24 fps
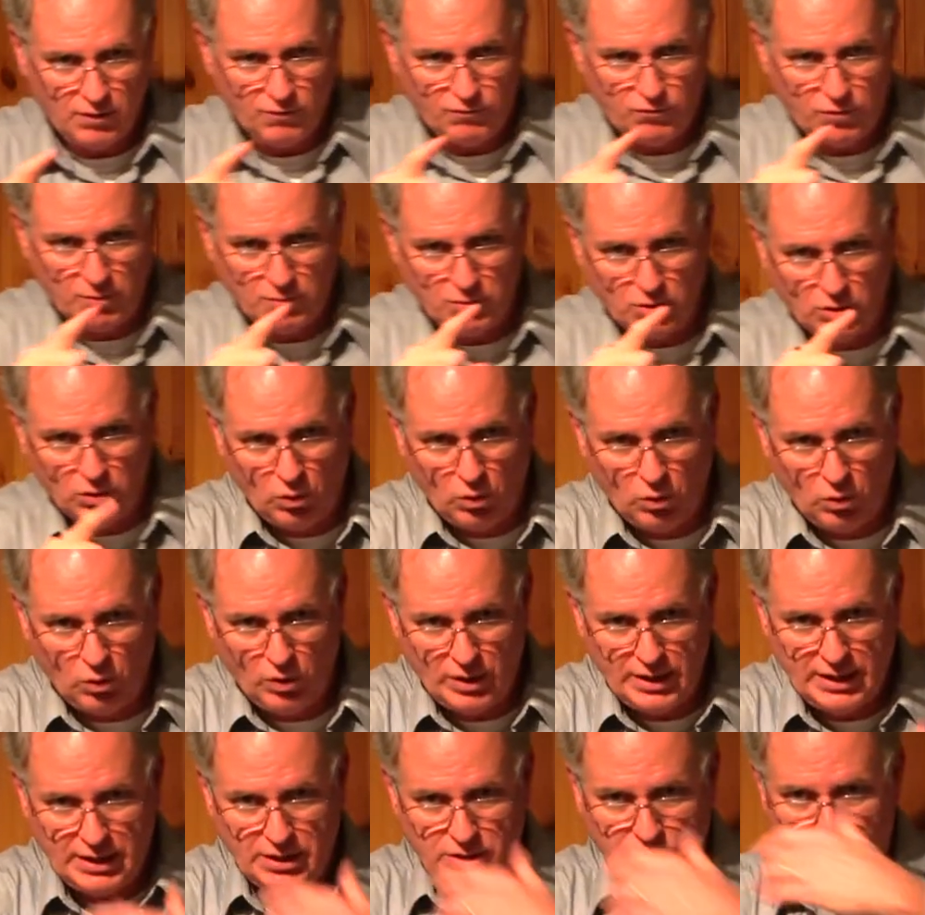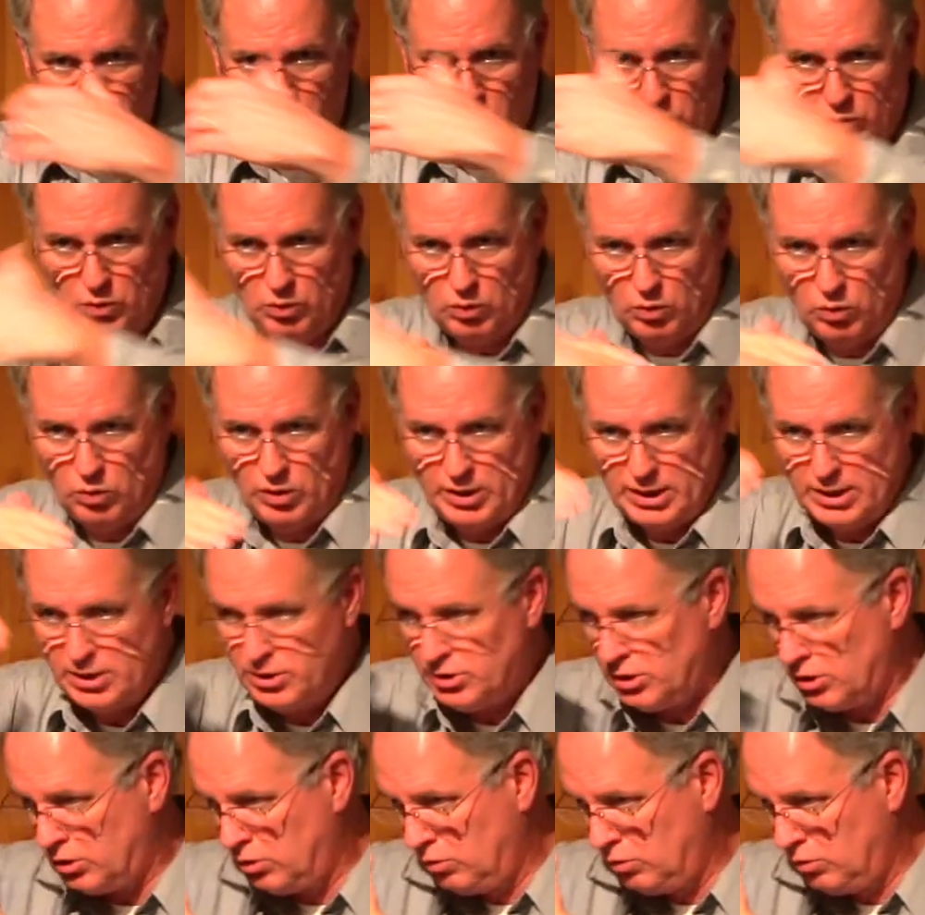from glory to glory to